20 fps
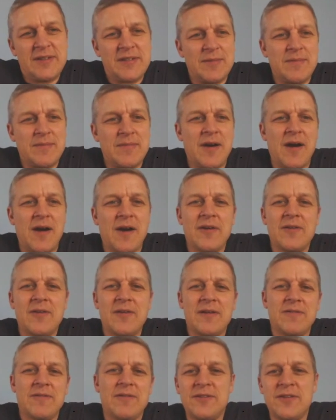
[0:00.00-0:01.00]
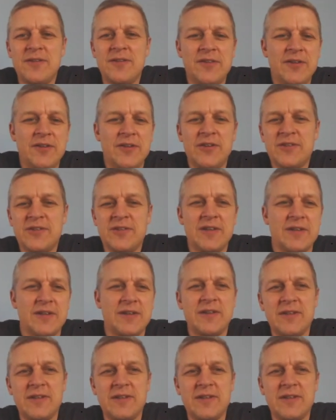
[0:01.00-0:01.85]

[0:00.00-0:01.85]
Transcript: some harder efforts in there just to